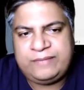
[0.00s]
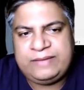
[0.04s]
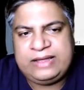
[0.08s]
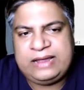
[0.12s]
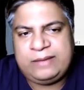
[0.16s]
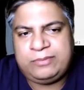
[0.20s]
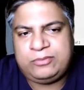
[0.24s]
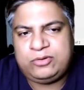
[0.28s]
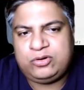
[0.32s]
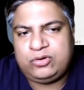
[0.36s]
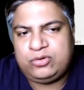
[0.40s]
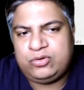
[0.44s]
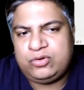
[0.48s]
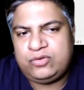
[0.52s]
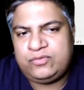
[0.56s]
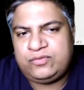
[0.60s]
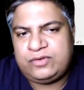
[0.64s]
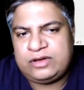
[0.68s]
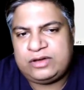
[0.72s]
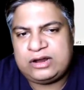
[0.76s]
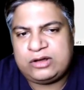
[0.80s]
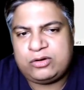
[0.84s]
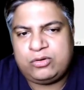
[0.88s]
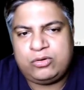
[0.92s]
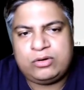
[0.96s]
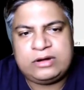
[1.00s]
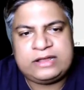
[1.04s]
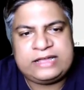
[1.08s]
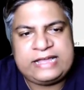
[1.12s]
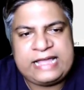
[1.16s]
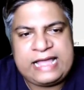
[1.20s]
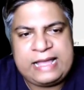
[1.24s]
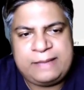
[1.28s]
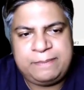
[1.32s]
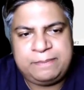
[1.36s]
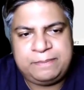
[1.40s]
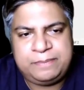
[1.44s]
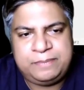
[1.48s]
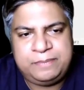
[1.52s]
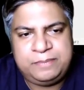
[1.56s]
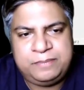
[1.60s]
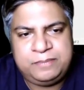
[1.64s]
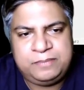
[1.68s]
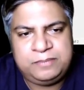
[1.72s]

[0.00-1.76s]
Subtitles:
we have to do for a good cap.